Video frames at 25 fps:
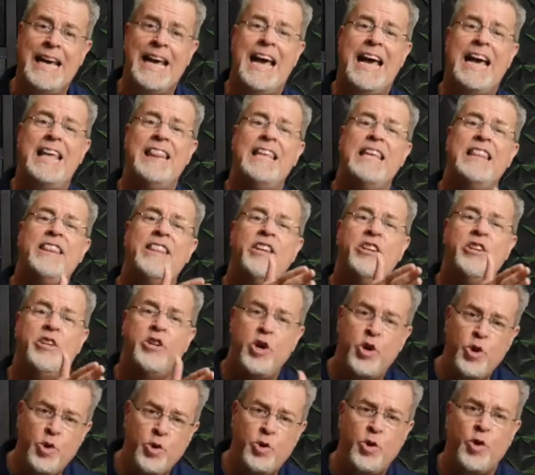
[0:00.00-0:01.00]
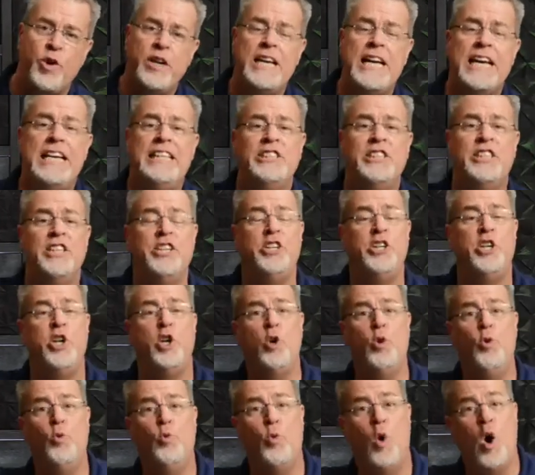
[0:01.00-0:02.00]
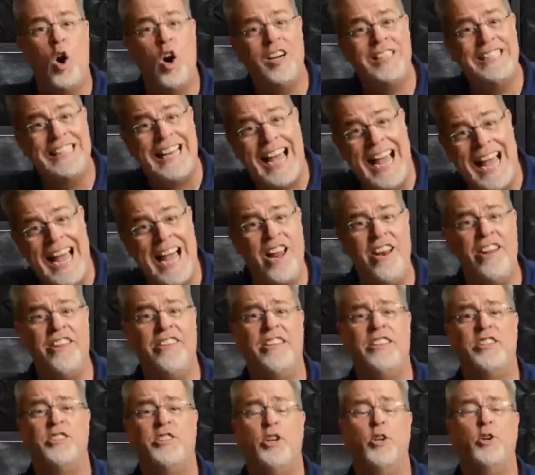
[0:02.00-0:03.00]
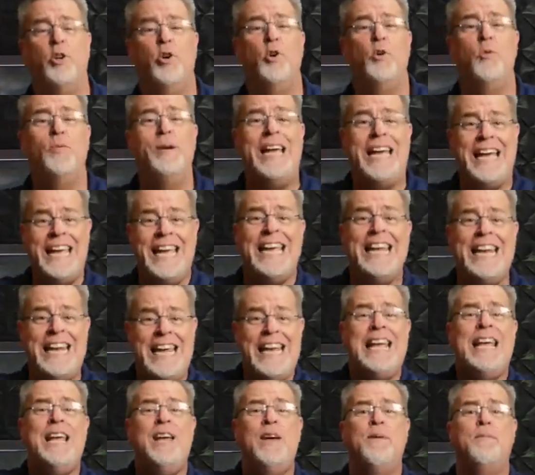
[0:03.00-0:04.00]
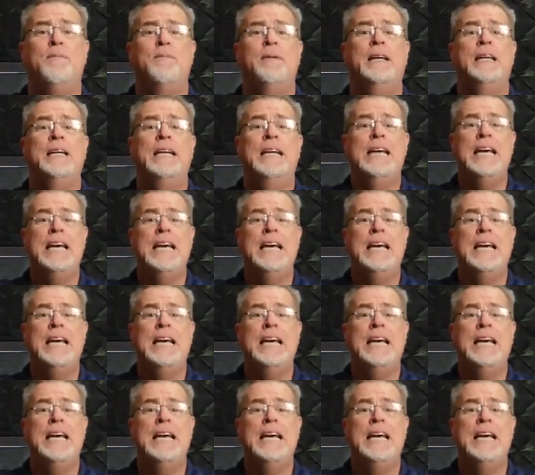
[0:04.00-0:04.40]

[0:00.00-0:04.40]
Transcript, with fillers: And then the new creation, you walked out of the tomb in him.